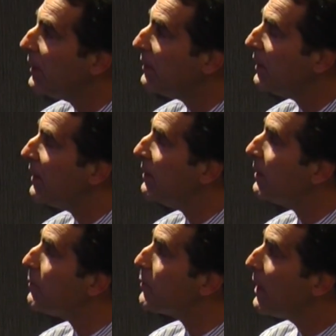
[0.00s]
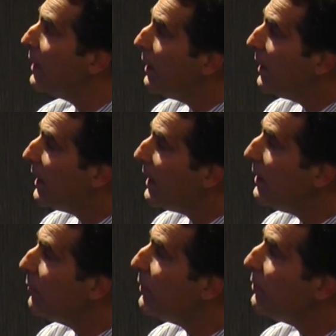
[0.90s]
that data.
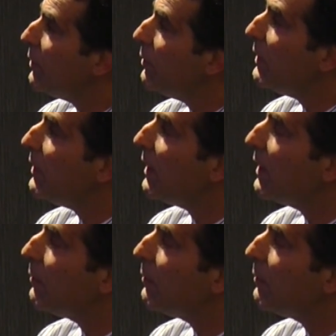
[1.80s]
Again, I'm just showing